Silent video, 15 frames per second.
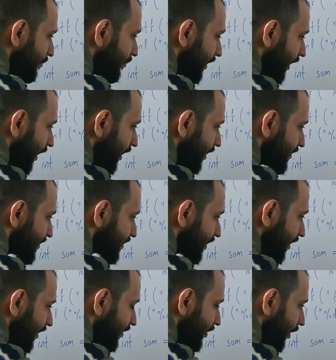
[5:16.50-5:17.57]

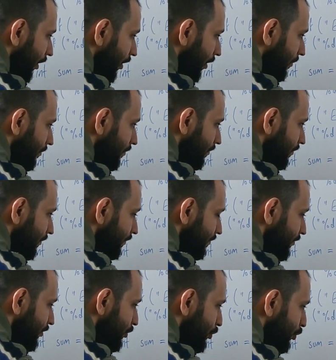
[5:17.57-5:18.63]
plus
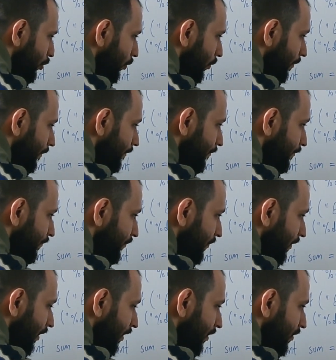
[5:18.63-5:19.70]
num2.
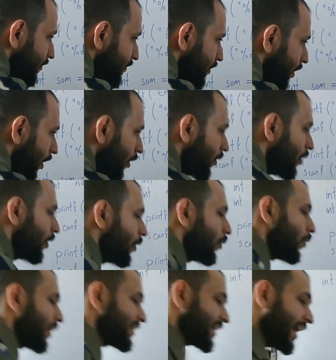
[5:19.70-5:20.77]
So
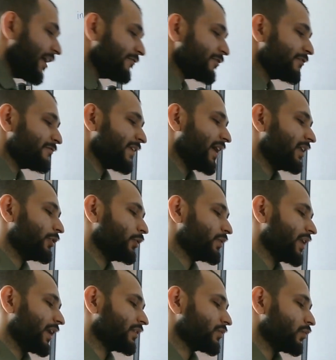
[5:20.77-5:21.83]
whatever value
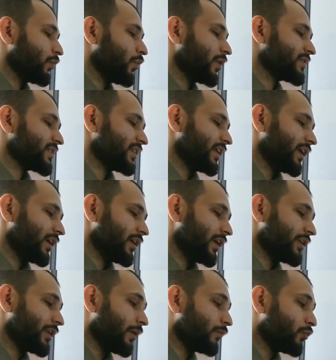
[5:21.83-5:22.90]
that was in here
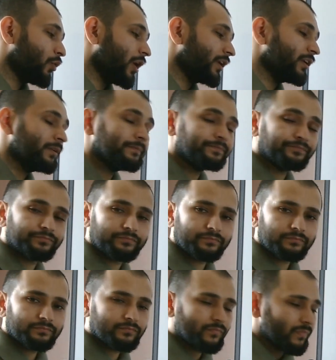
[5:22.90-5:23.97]
in num1,
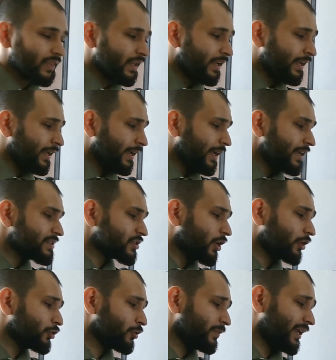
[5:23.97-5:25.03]
it's
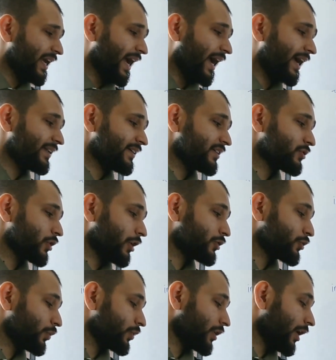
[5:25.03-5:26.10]
going to be added
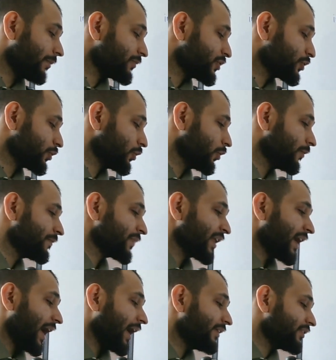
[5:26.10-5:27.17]
to num2,
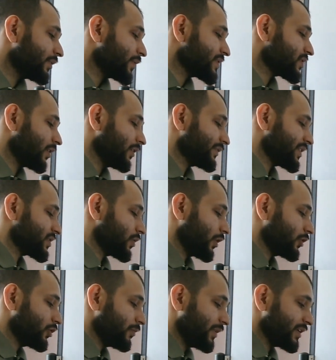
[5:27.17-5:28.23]
and the result is
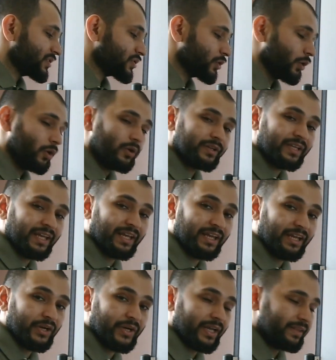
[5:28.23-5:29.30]
going to be stored
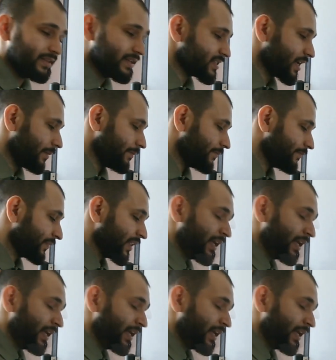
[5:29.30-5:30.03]
here in the sum.